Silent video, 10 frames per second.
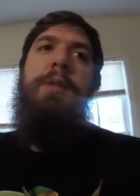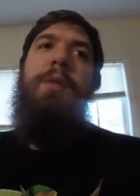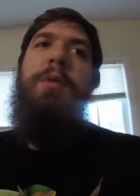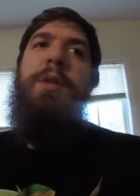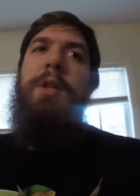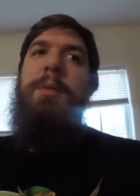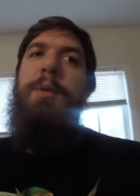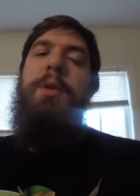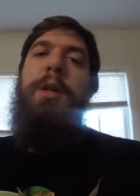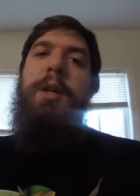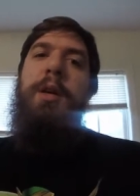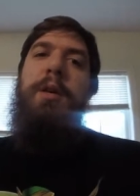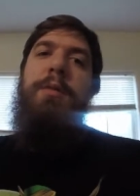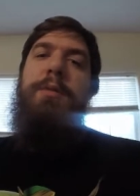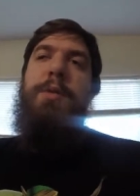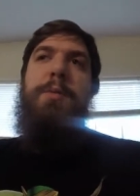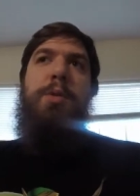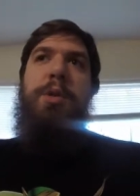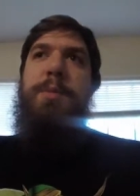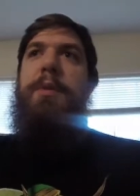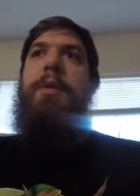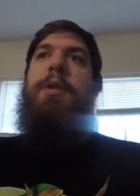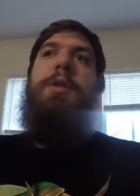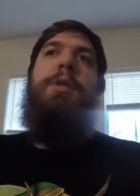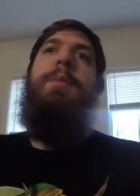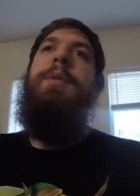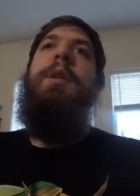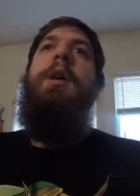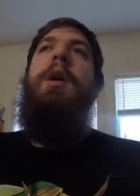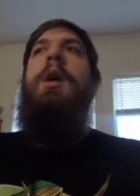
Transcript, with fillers: involved in a community of some sort of speedrunners or something.